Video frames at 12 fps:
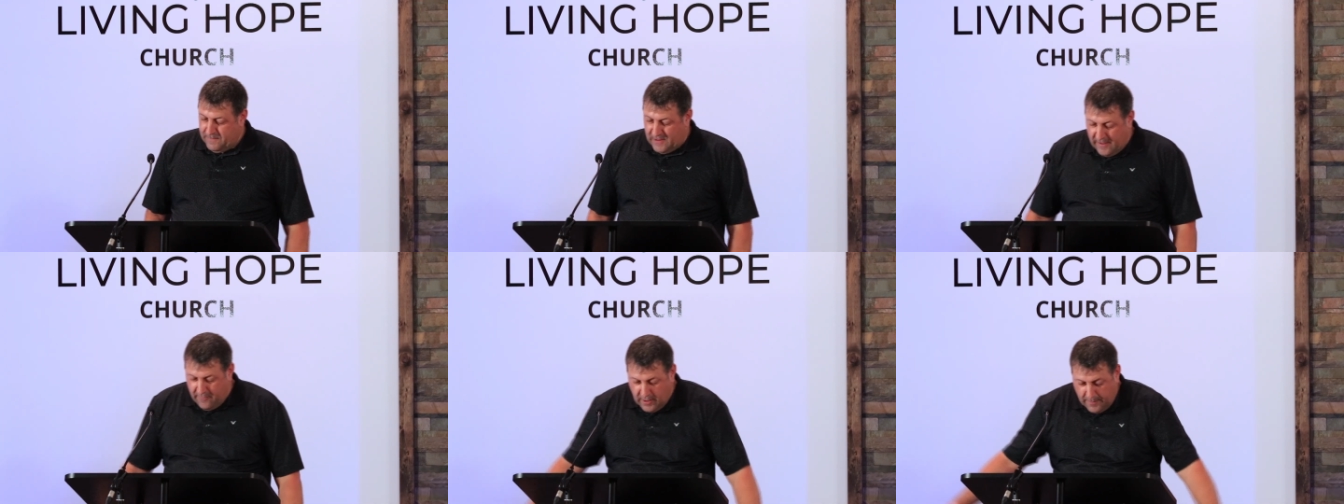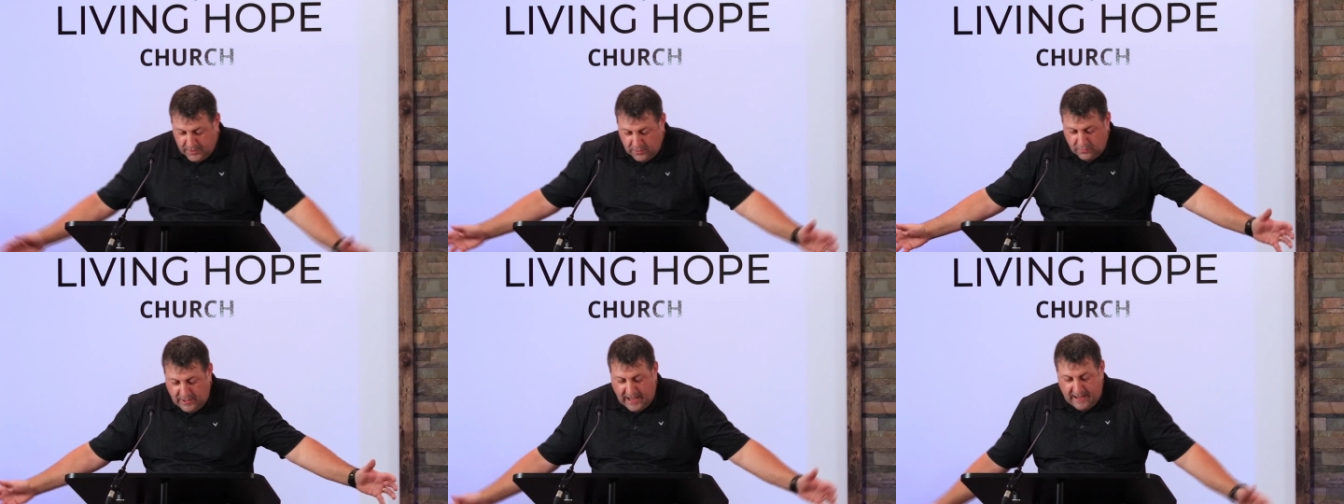giving him a
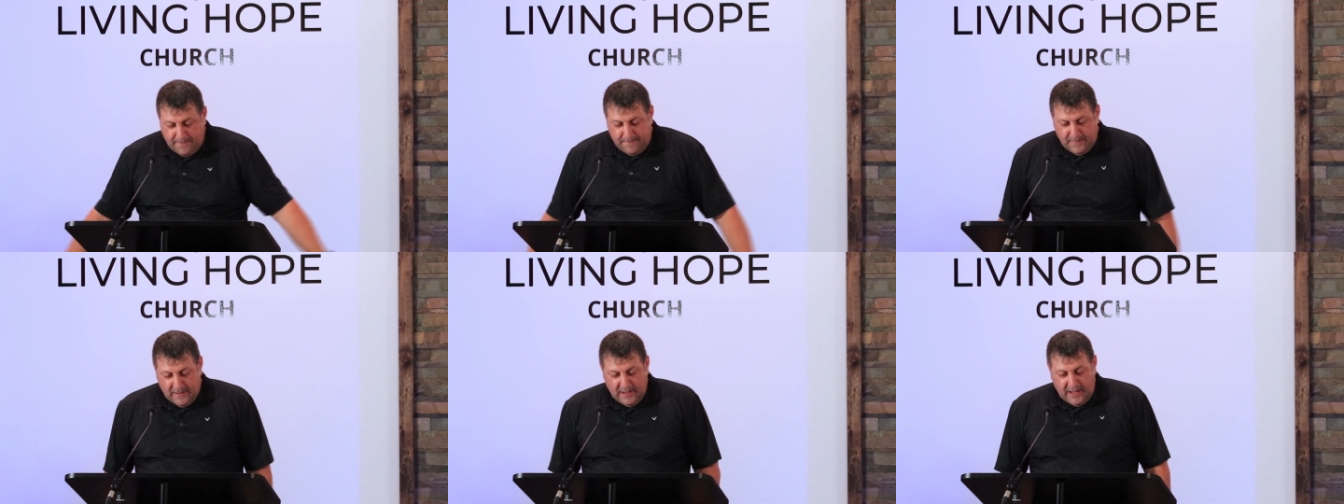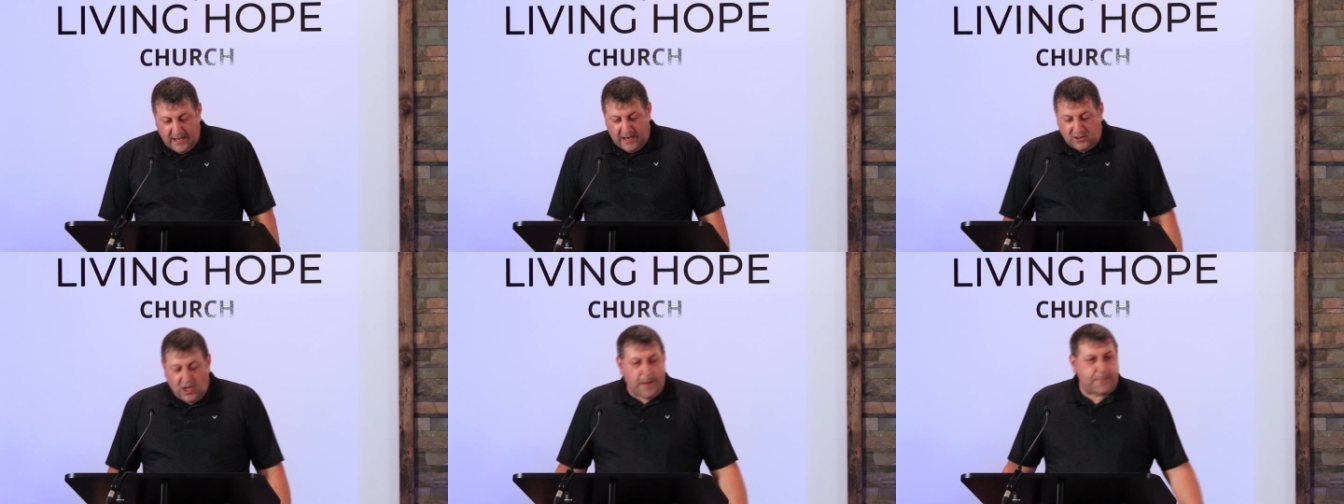new name, and
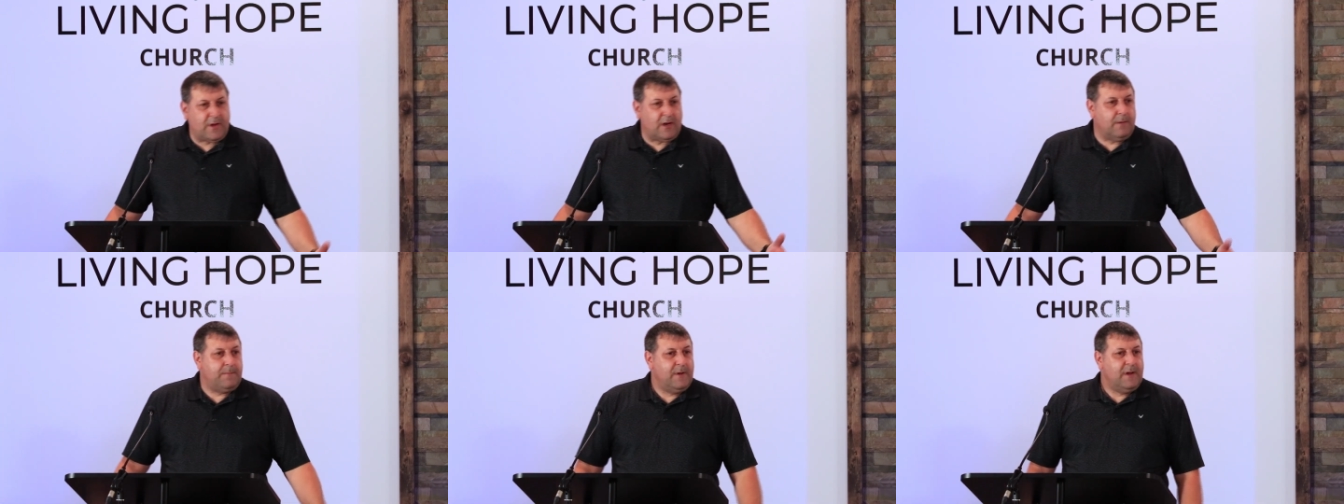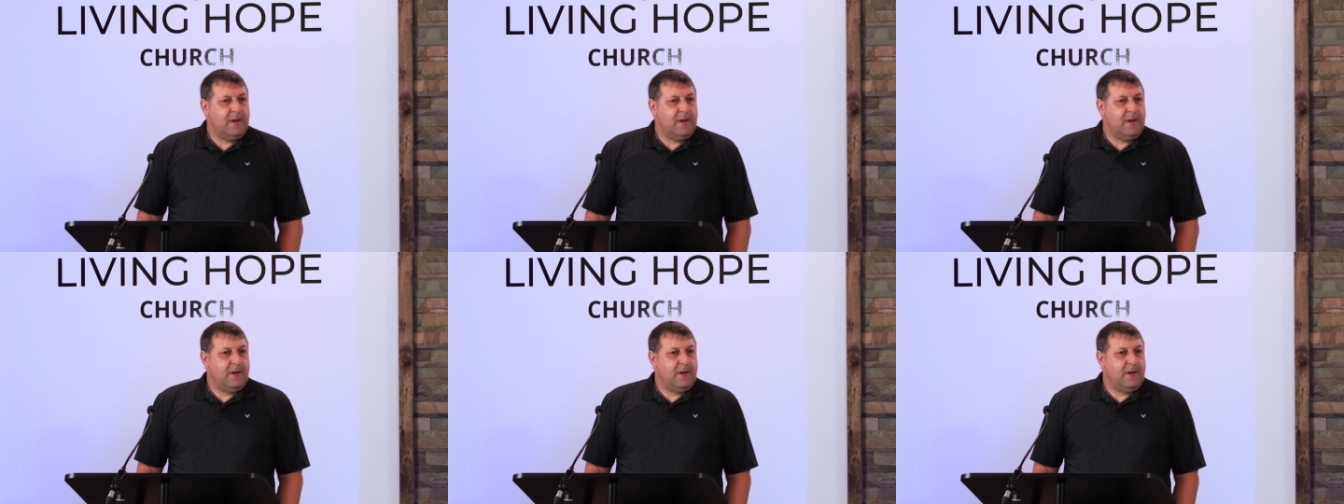adopting him,